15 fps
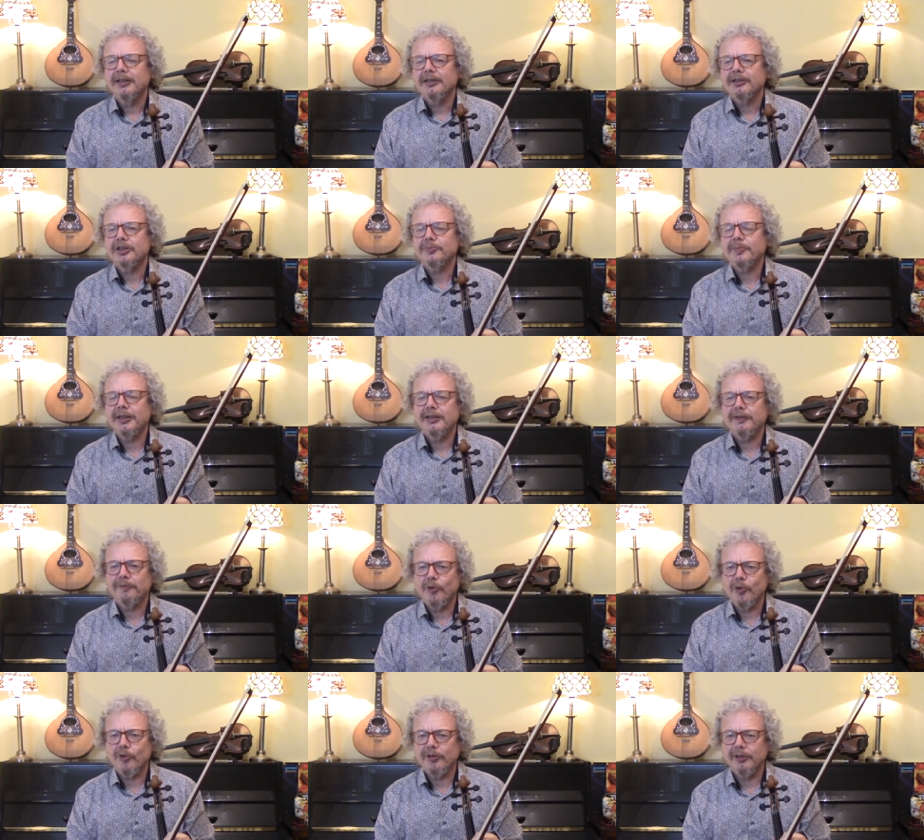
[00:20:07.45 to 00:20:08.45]
suspended
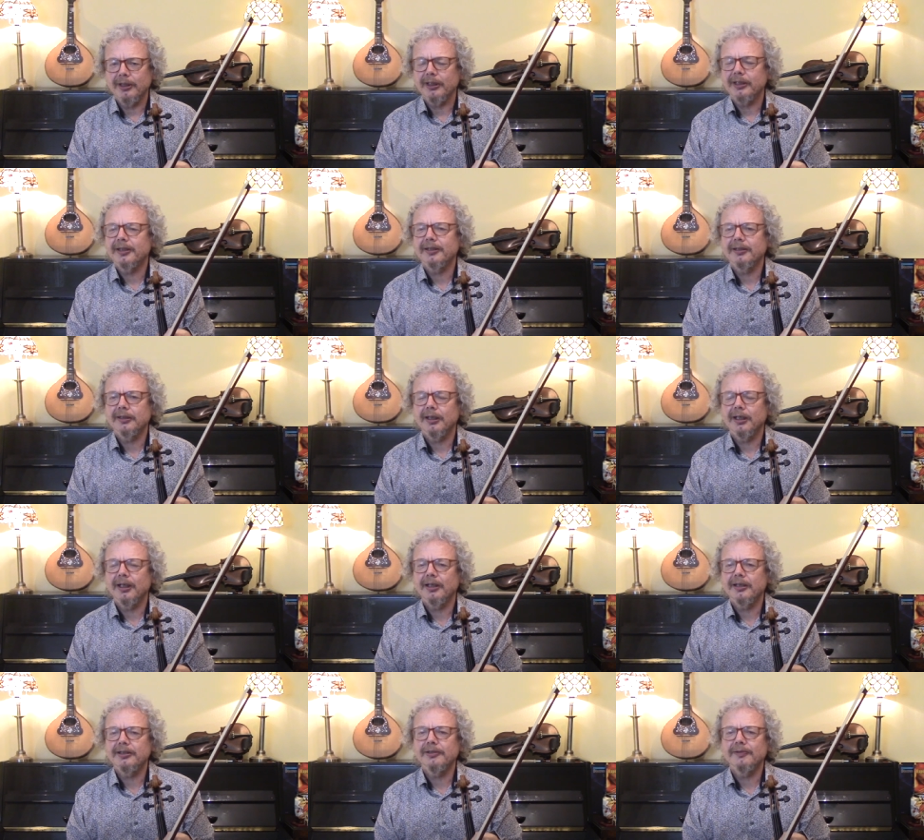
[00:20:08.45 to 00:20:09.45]
fourth lick,
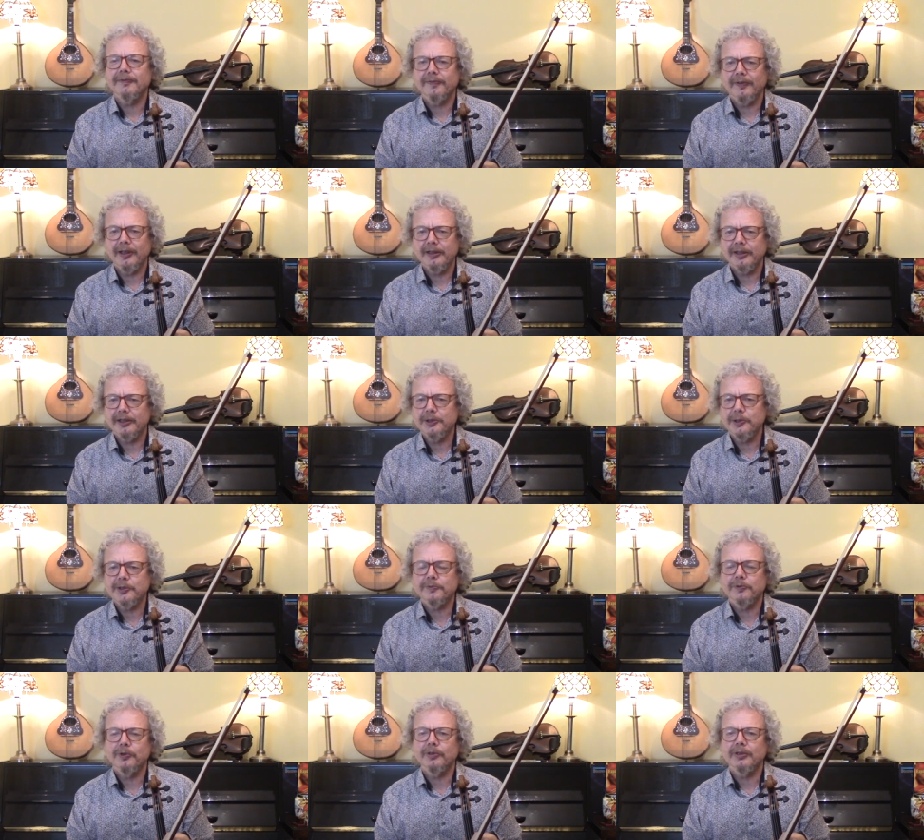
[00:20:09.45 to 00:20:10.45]
and you'll find that
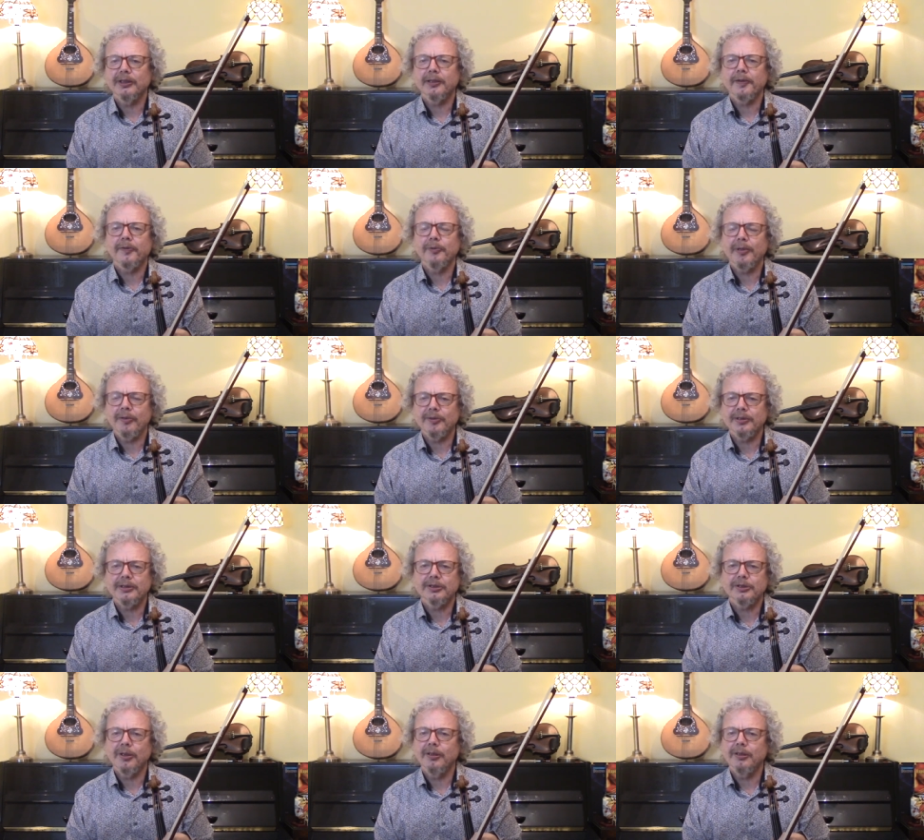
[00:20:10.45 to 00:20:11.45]
useful throughout
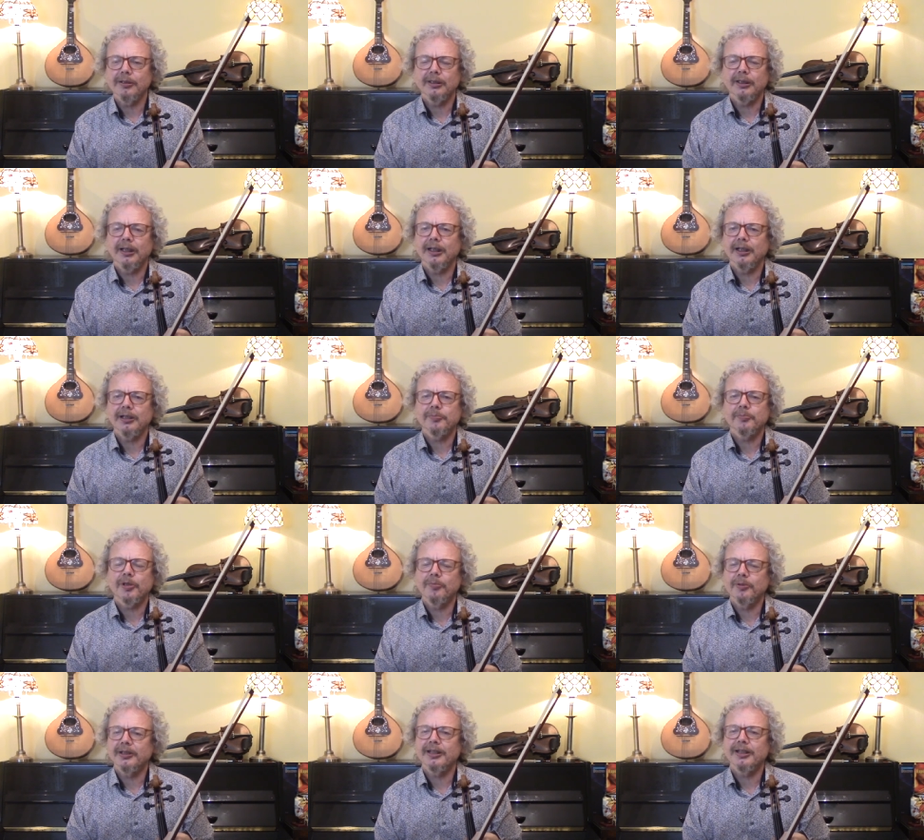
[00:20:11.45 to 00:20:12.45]
this song and
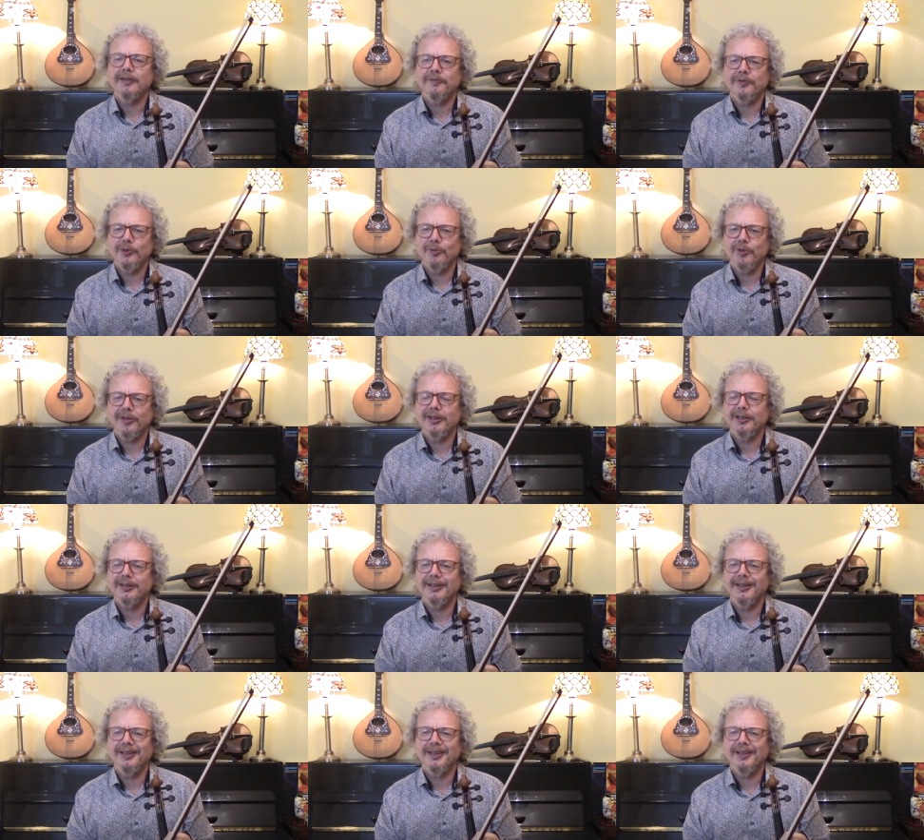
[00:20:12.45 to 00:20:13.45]
probably in a few other
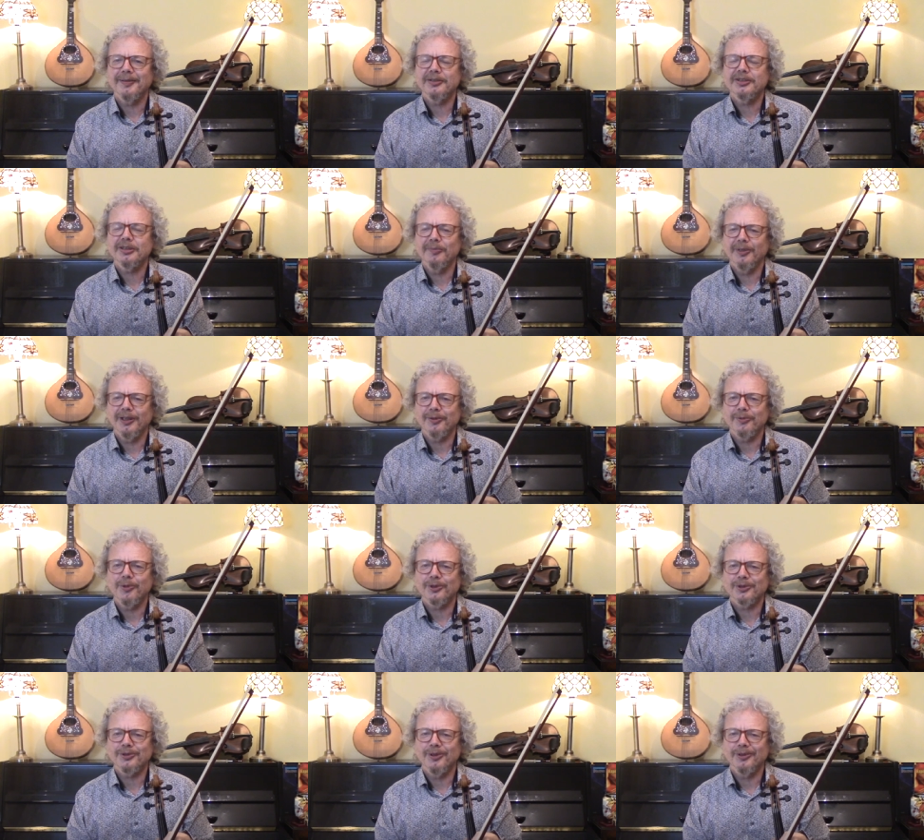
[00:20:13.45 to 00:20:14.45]
uh, similar
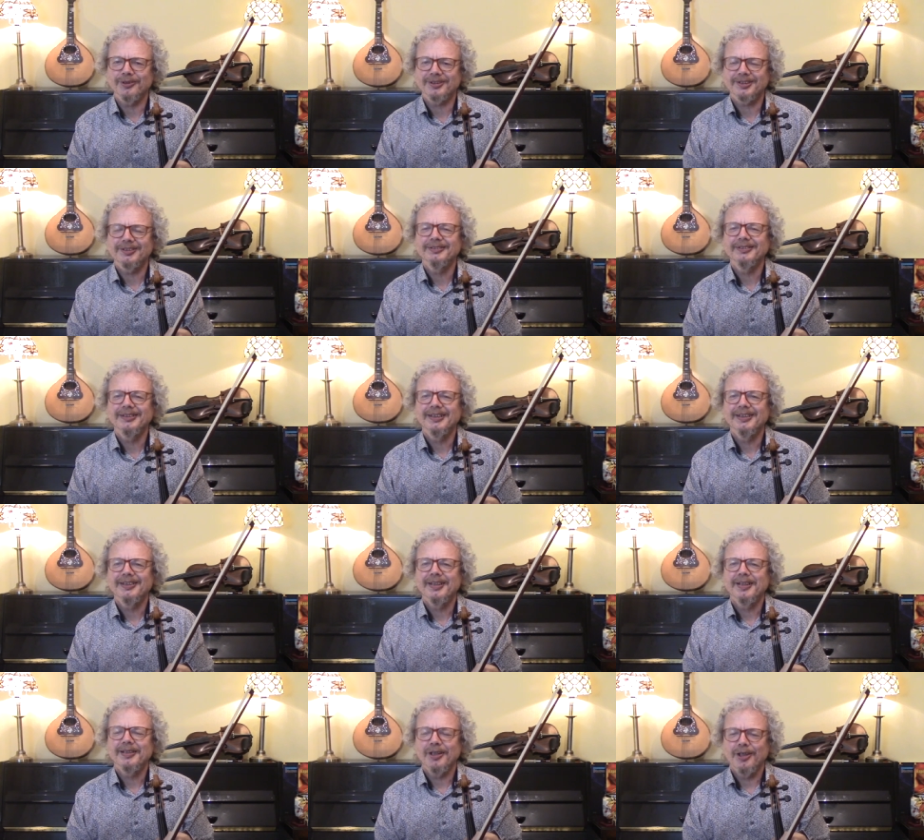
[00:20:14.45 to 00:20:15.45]
rock songs.
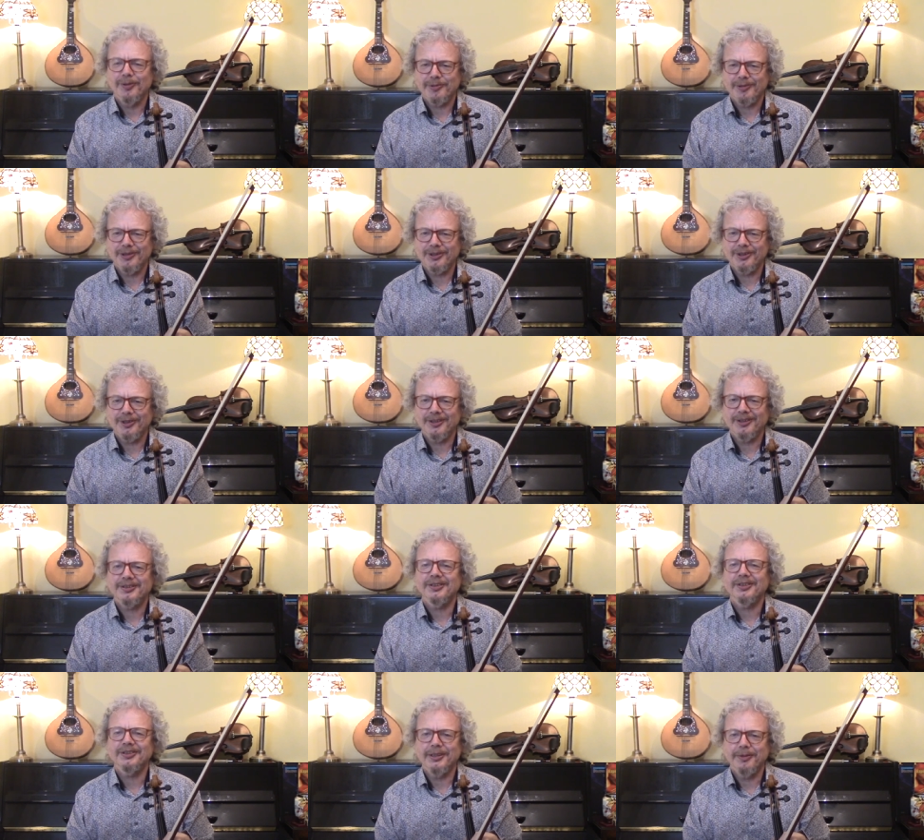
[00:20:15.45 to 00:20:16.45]
Hope you enjoyed
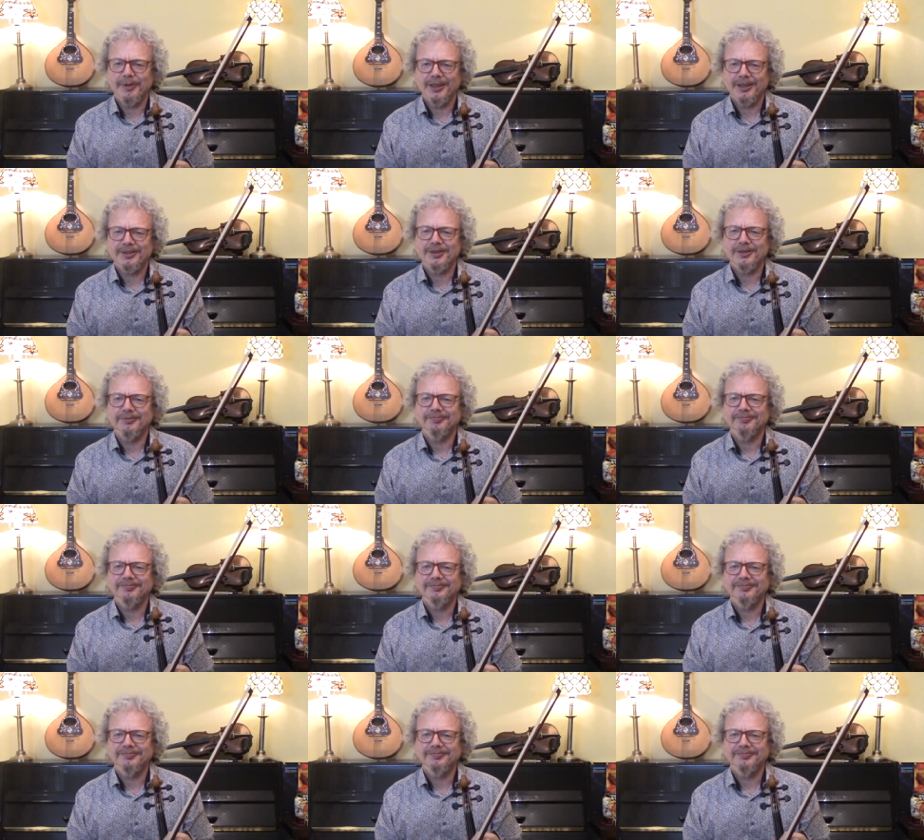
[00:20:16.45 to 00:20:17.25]
this. See you again soon.